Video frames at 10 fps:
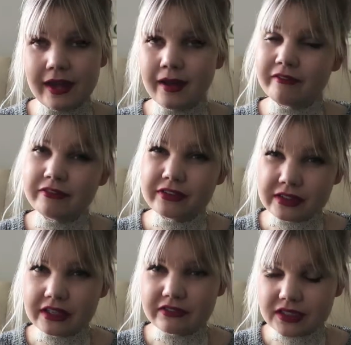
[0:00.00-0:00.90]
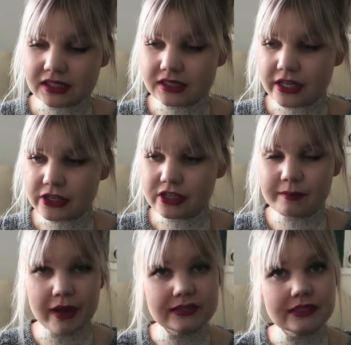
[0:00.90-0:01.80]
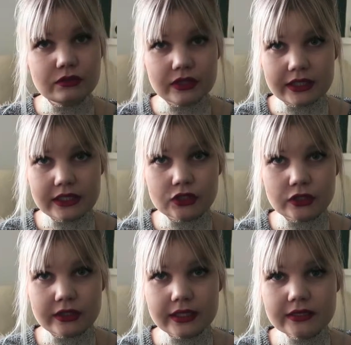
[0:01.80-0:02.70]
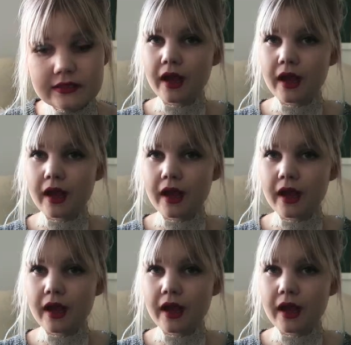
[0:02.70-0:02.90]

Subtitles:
I have a feeling they discontinued it, but I did really enjoy this.